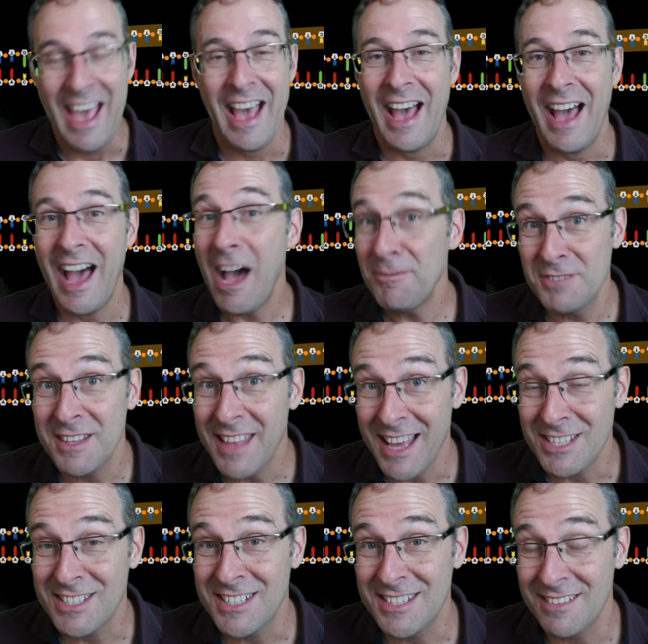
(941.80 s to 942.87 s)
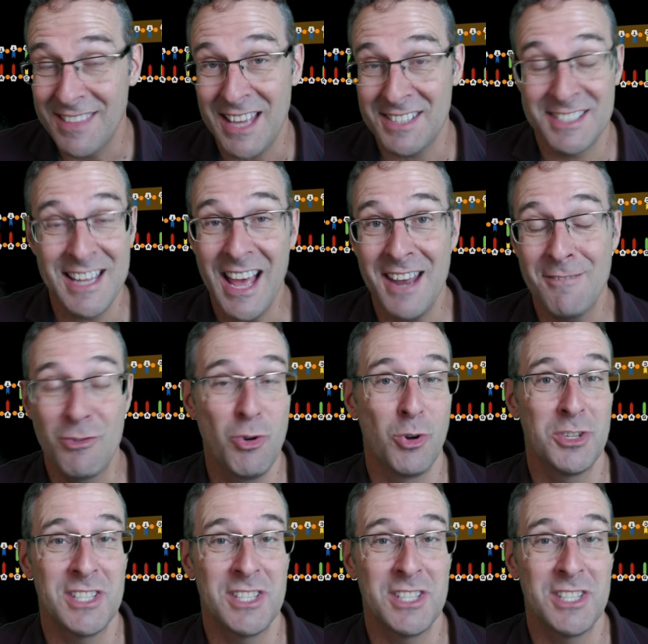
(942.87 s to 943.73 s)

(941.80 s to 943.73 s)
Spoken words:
After that's done, of course,